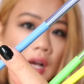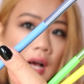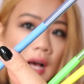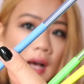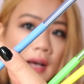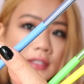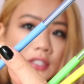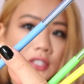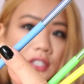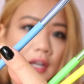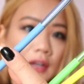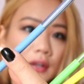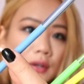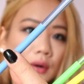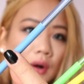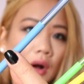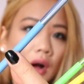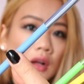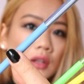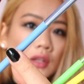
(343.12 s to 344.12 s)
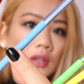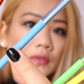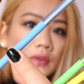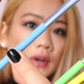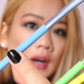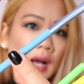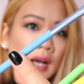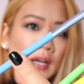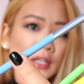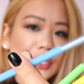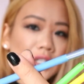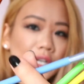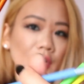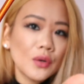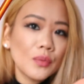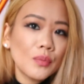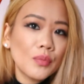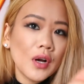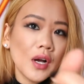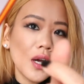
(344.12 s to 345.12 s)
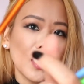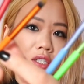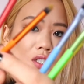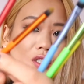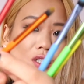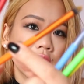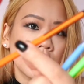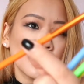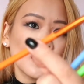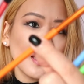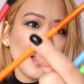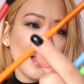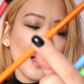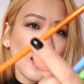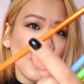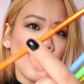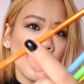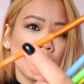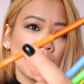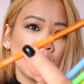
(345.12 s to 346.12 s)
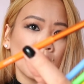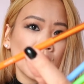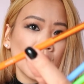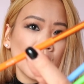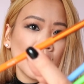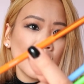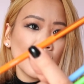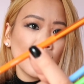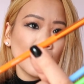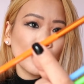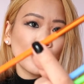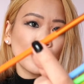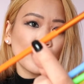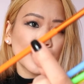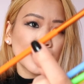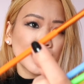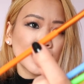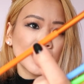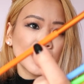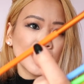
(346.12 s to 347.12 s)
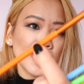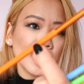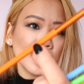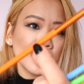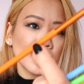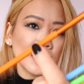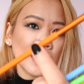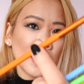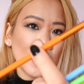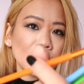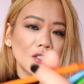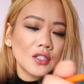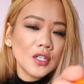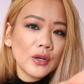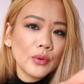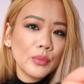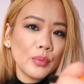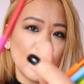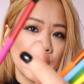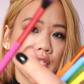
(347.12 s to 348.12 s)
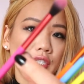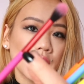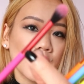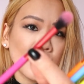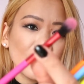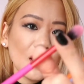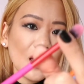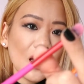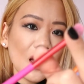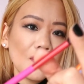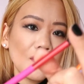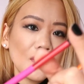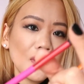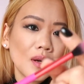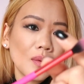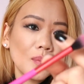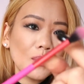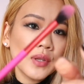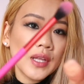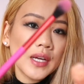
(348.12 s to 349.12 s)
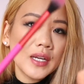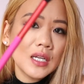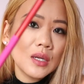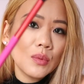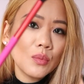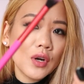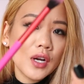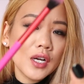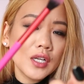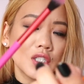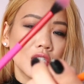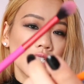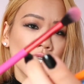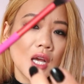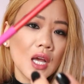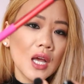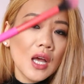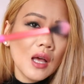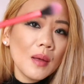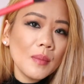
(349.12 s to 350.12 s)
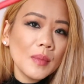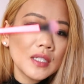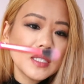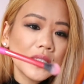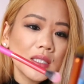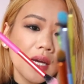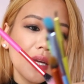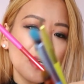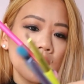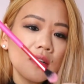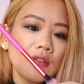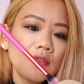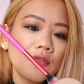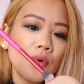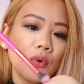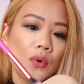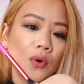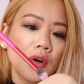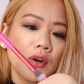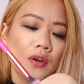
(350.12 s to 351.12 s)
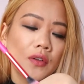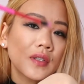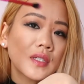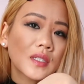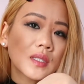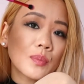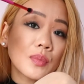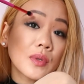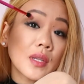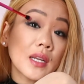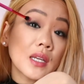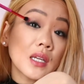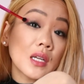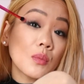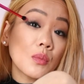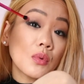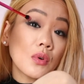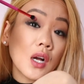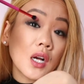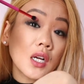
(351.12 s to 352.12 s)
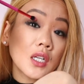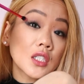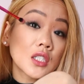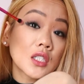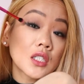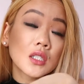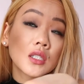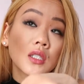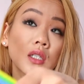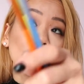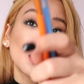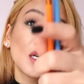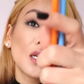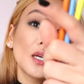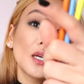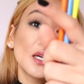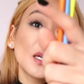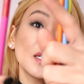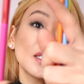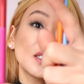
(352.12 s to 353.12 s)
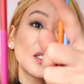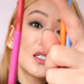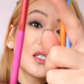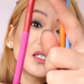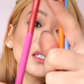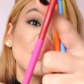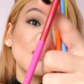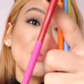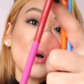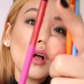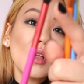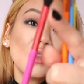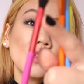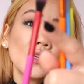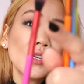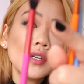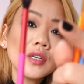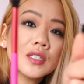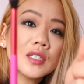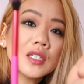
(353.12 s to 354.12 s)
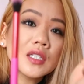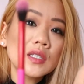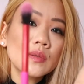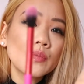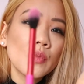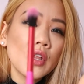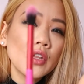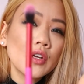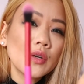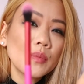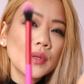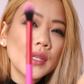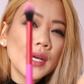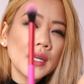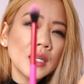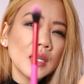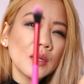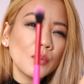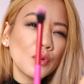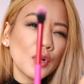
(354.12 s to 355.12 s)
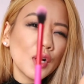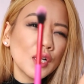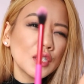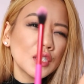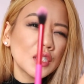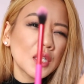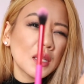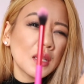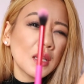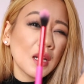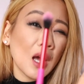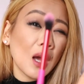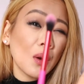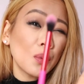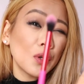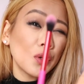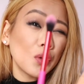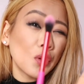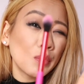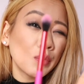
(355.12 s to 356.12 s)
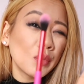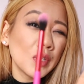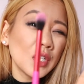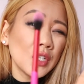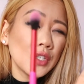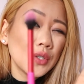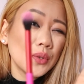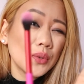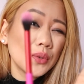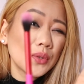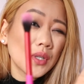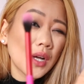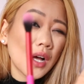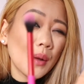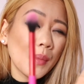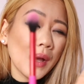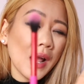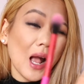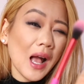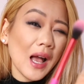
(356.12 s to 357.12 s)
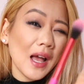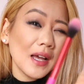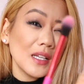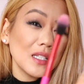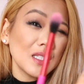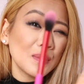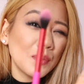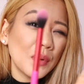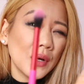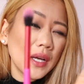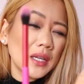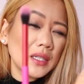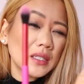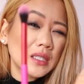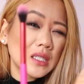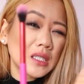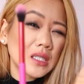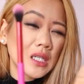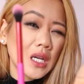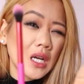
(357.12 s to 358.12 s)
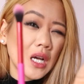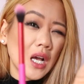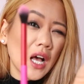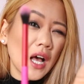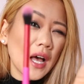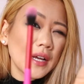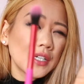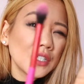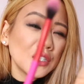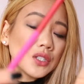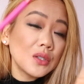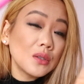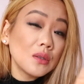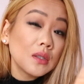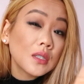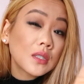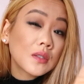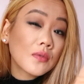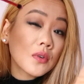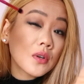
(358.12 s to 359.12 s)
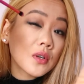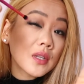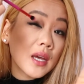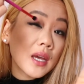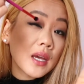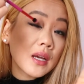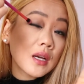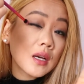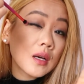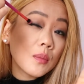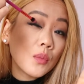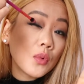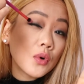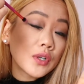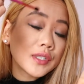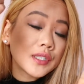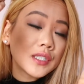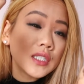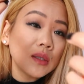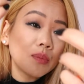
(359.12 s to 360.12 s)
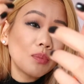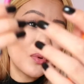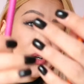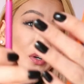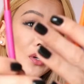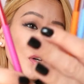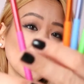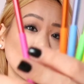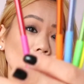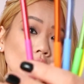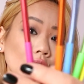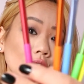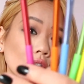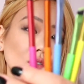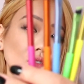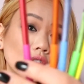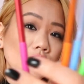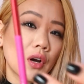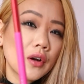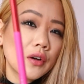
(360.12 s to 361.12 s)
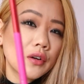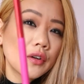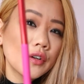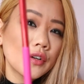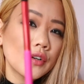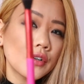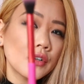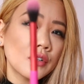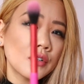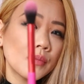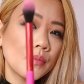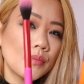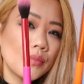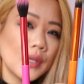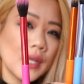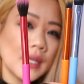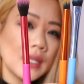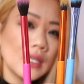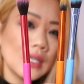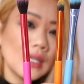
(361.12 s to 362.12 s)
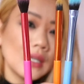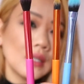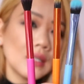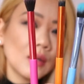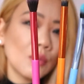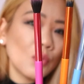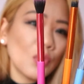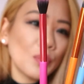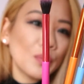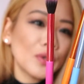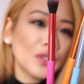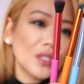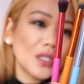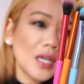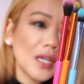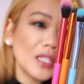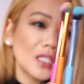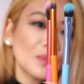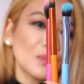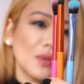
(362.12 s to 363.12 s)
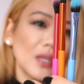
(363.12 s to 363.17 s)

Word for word: eyeshadow all over eyeshadow brush. They have a precise eyeshadow brush and they have like a blending brush. I'm excited for this blending brush. It's smaller, it's a smaller blending brush than I would normally use on my eyes, but I could do this for like more deeper darker blending, like more precise